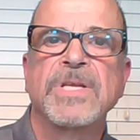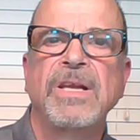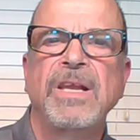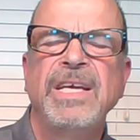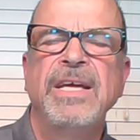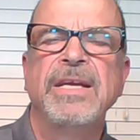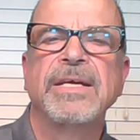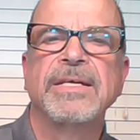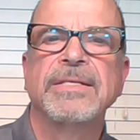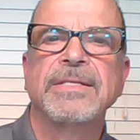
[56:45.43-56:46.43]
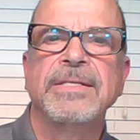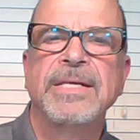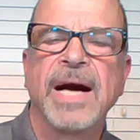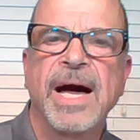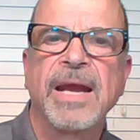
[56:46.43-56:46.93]
to lead
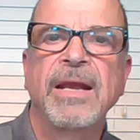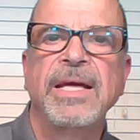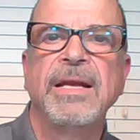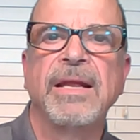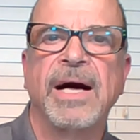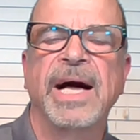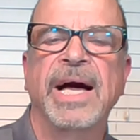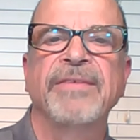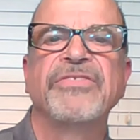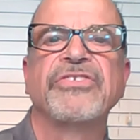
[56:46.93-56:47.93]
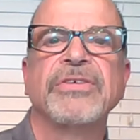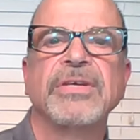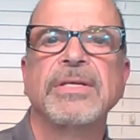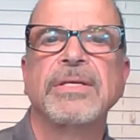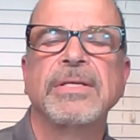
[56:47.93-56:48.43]
godly lives
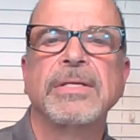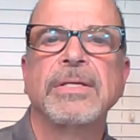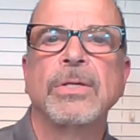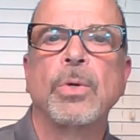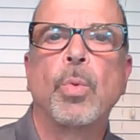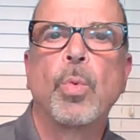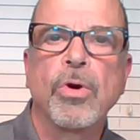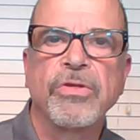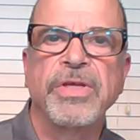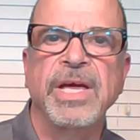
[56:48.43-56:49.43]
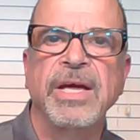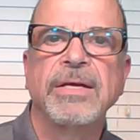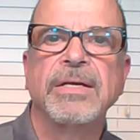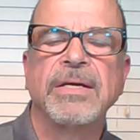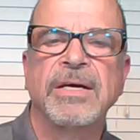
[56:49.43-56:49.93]

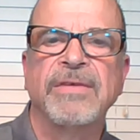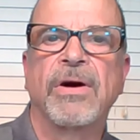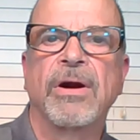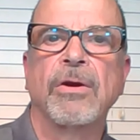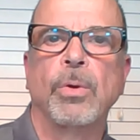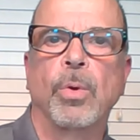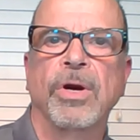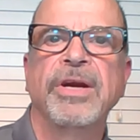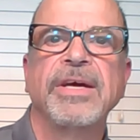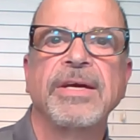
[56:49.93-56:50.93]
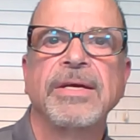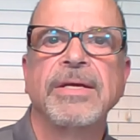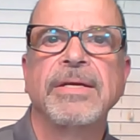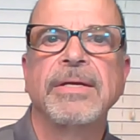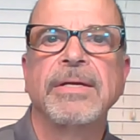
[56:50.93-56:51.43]
worthy of our Lord
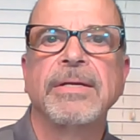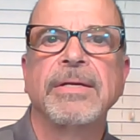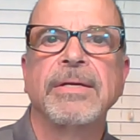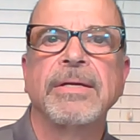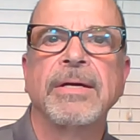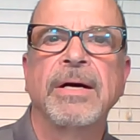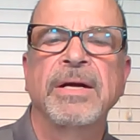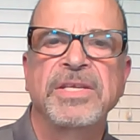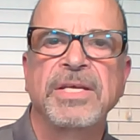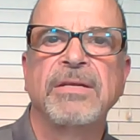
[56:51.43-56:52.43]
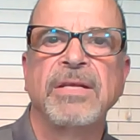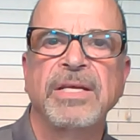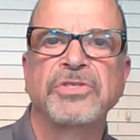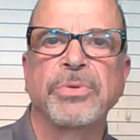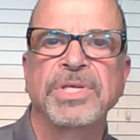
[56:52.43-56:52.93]
until
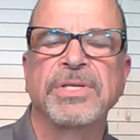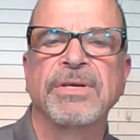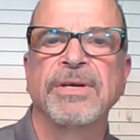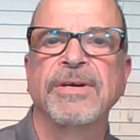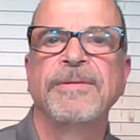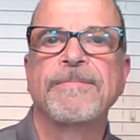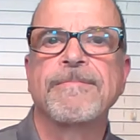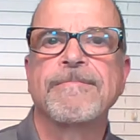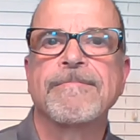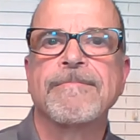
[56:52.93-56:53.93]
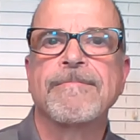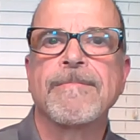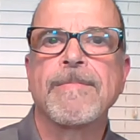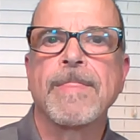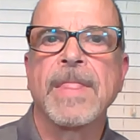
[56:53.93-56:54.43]
His return.
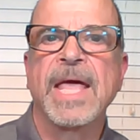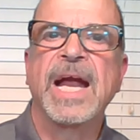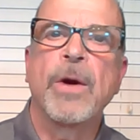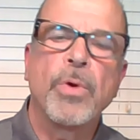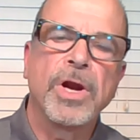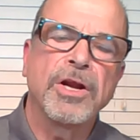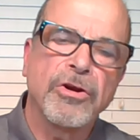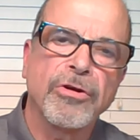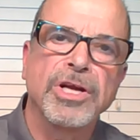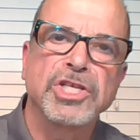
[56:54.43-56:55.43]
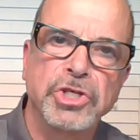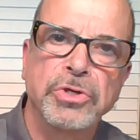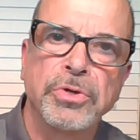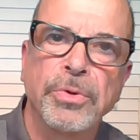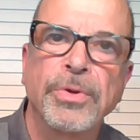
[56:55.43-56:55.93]
And I want to encourage
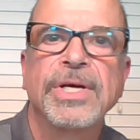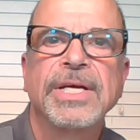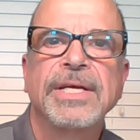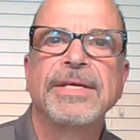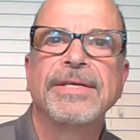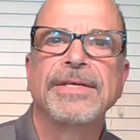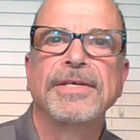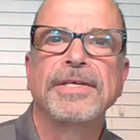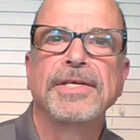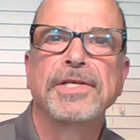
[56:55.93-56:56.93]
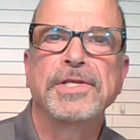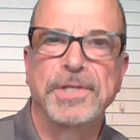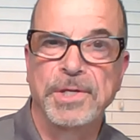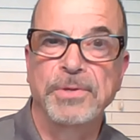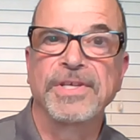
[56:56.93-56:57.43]
you
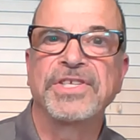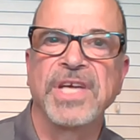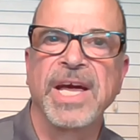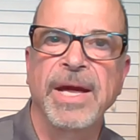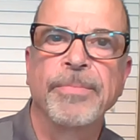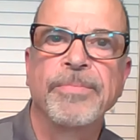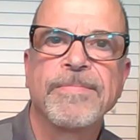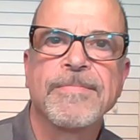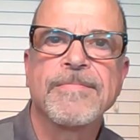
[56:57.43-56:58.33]
to do the same.